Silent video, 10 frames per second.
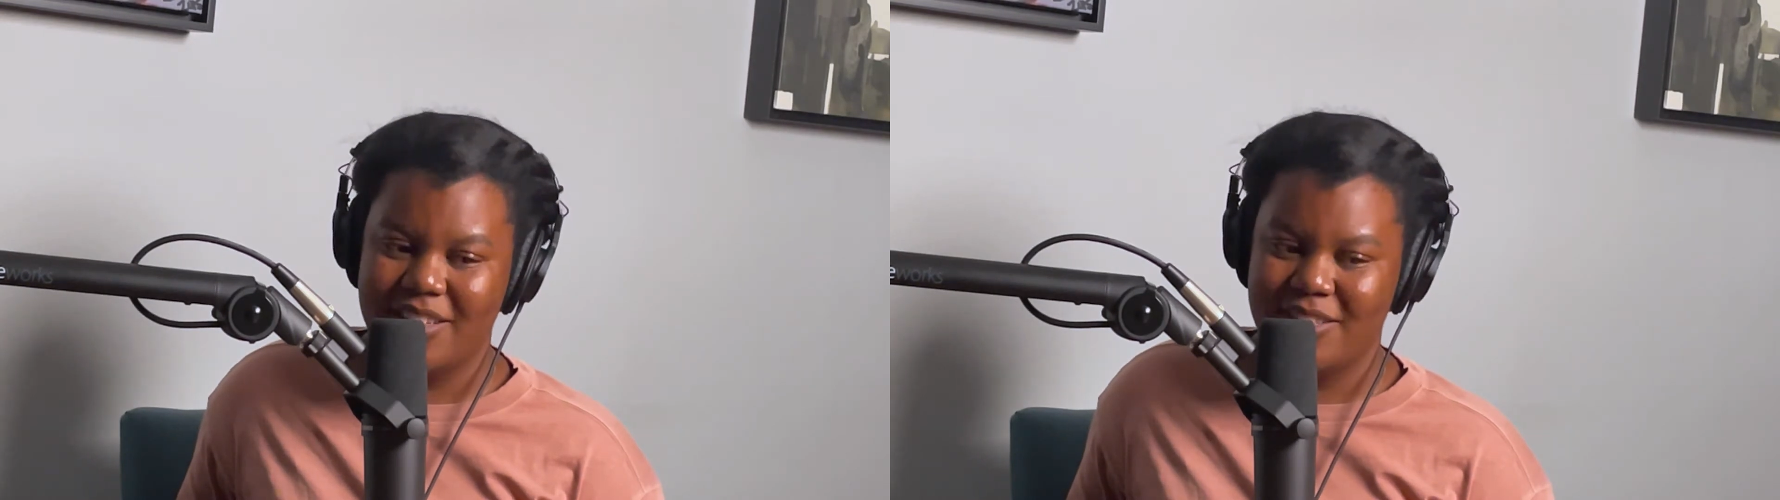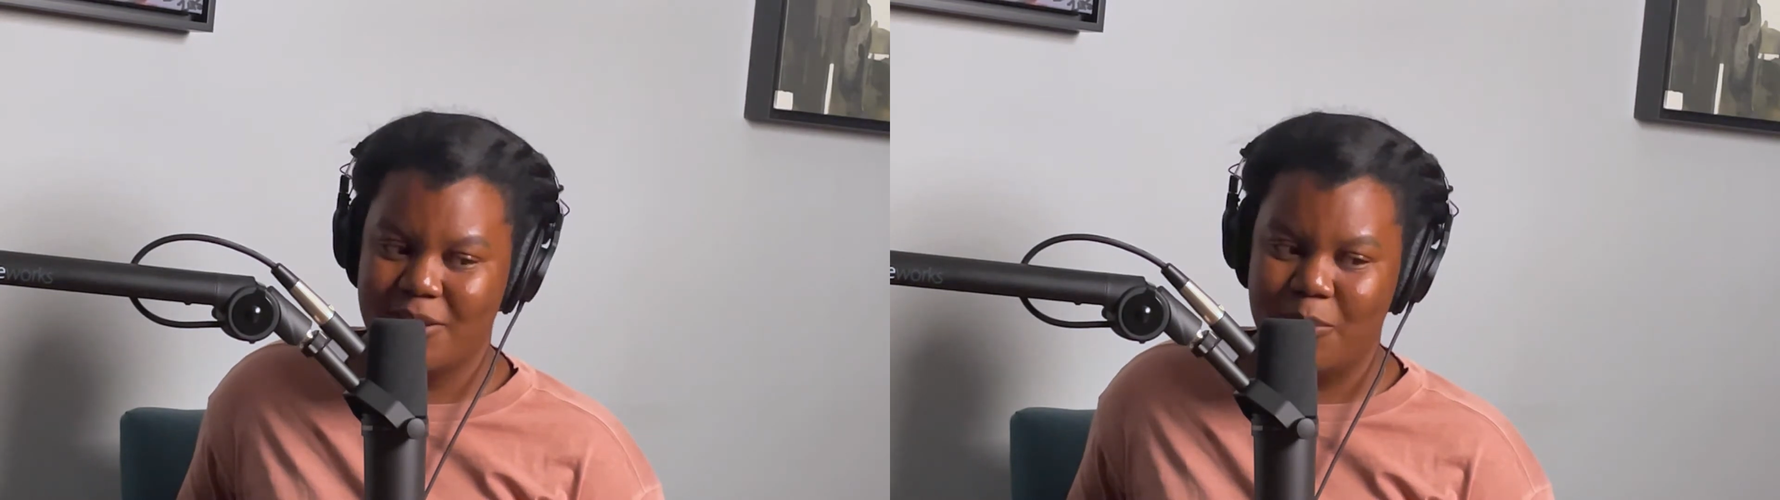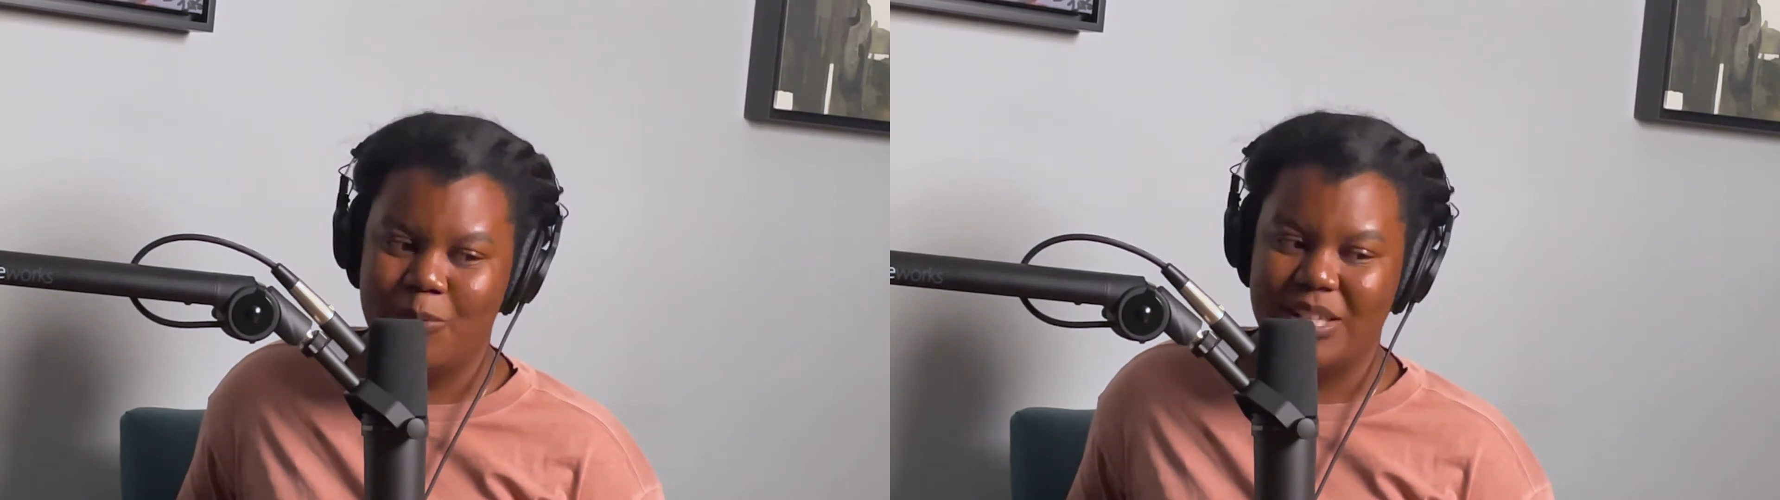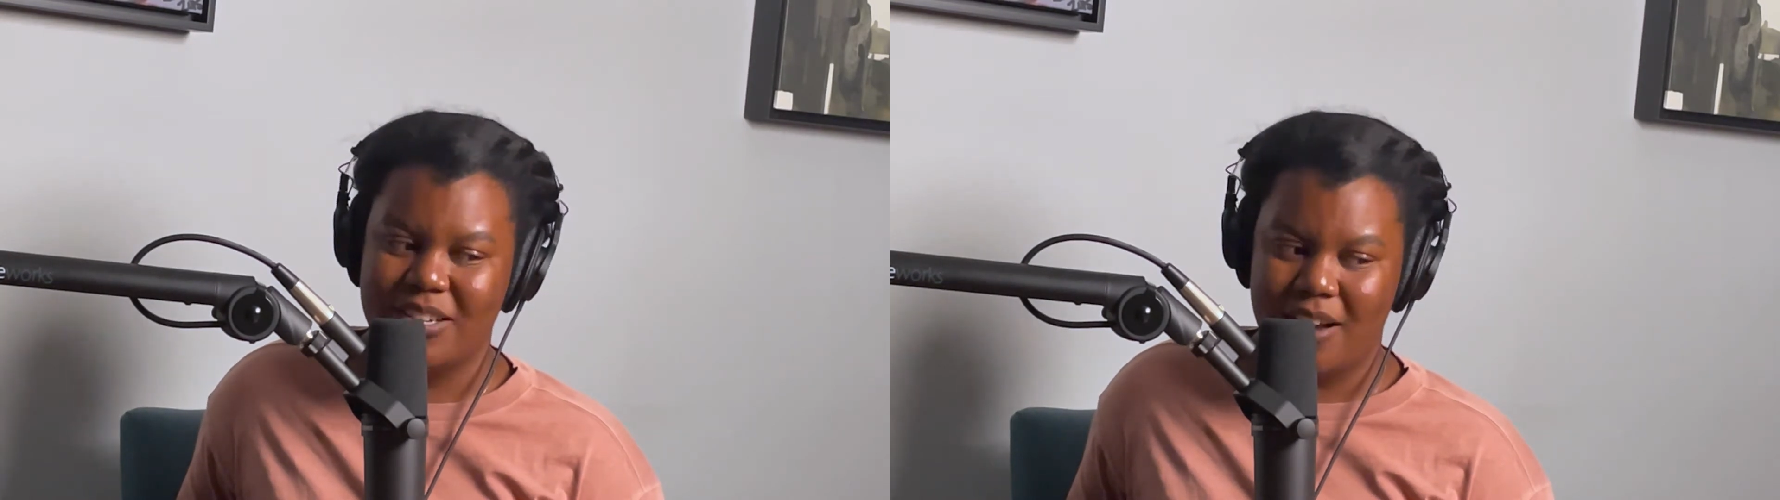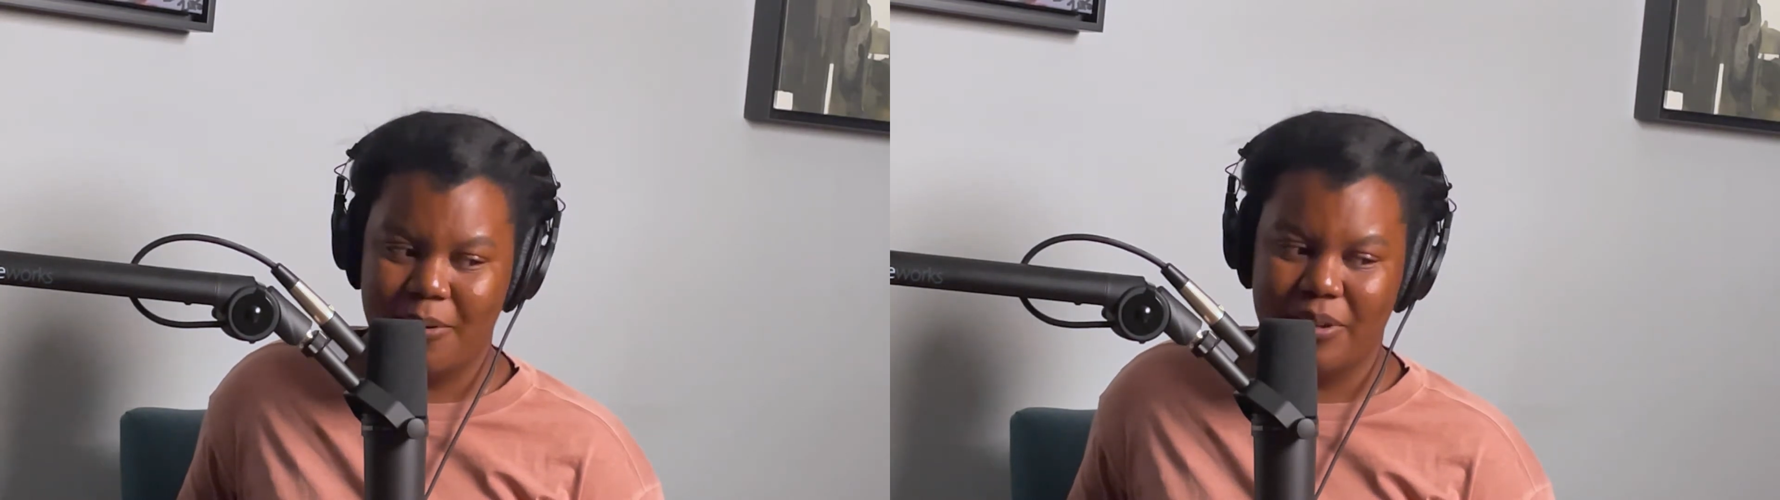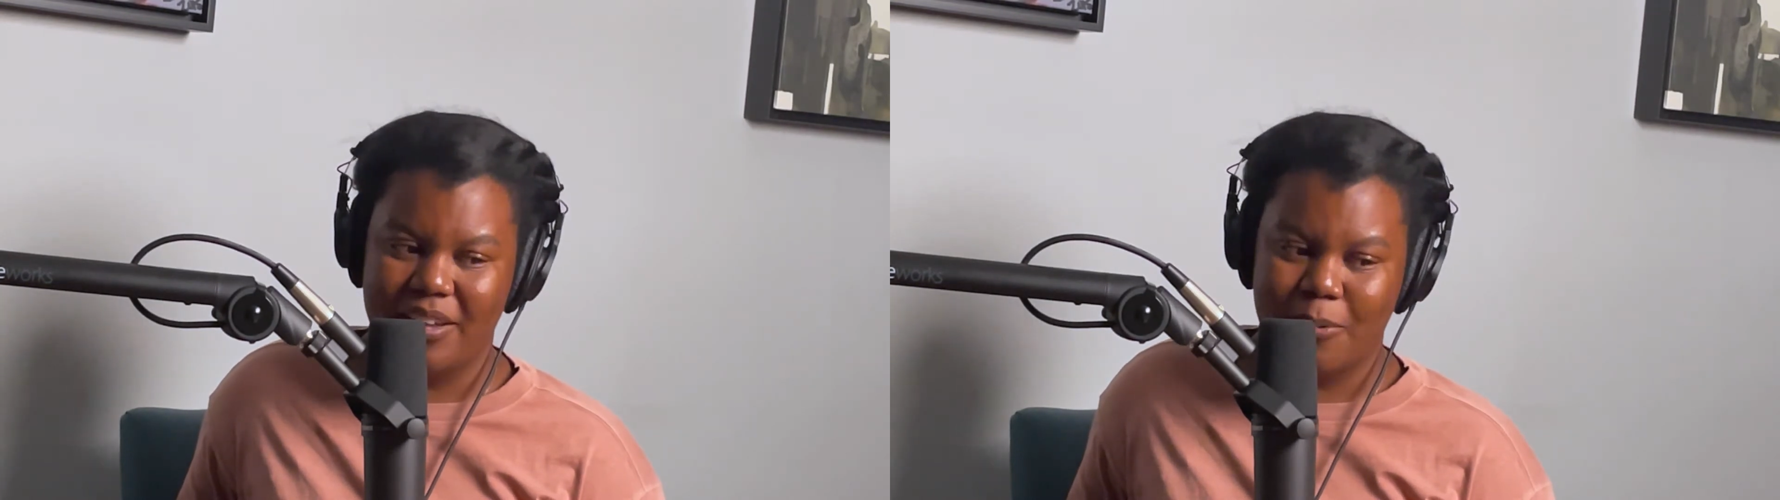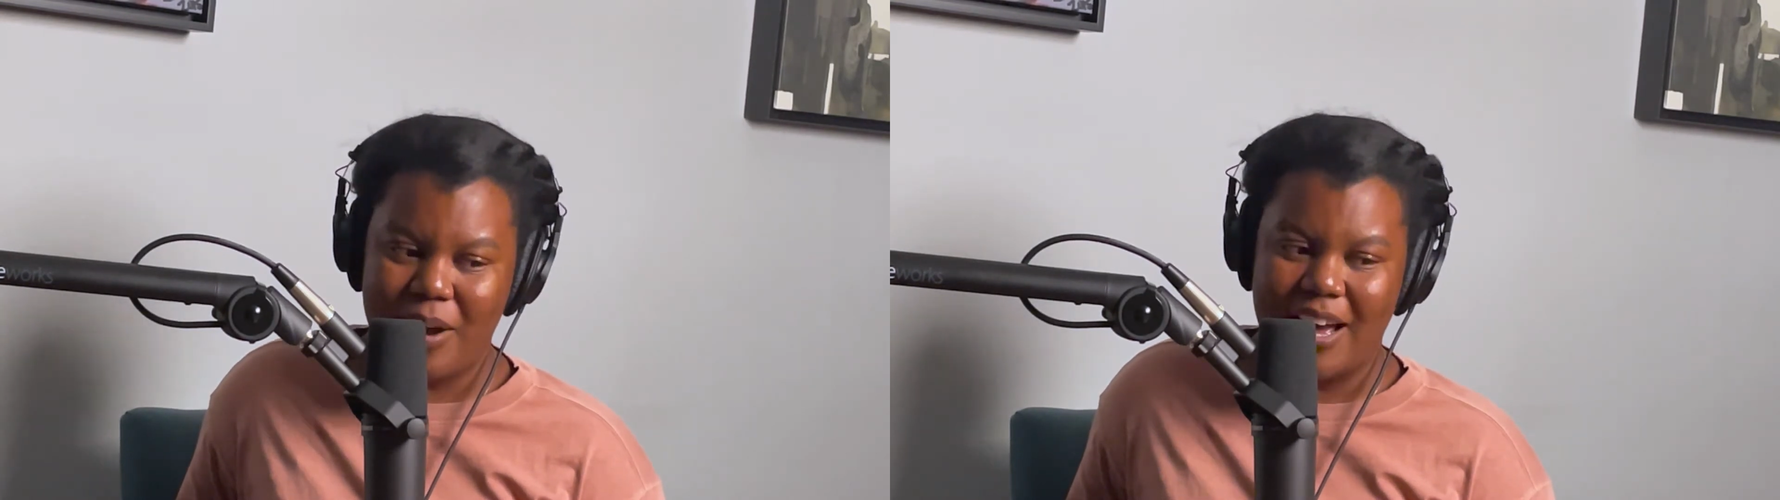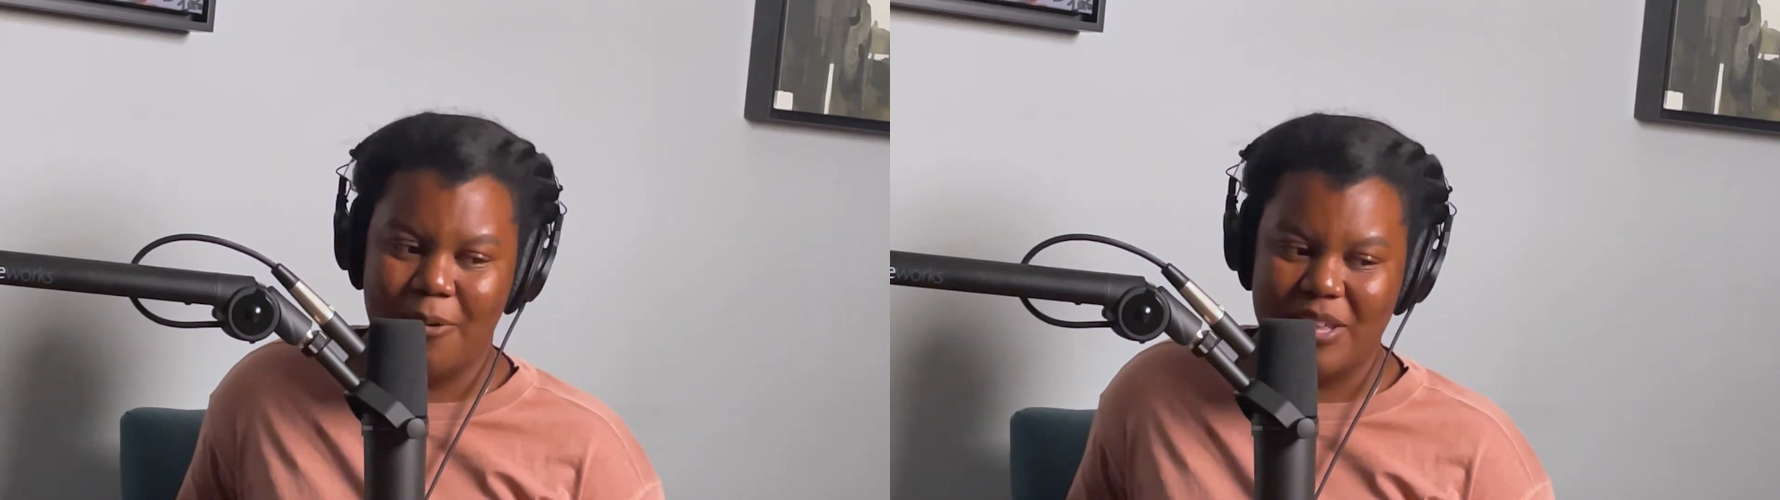And so when we talk, we're like, wow,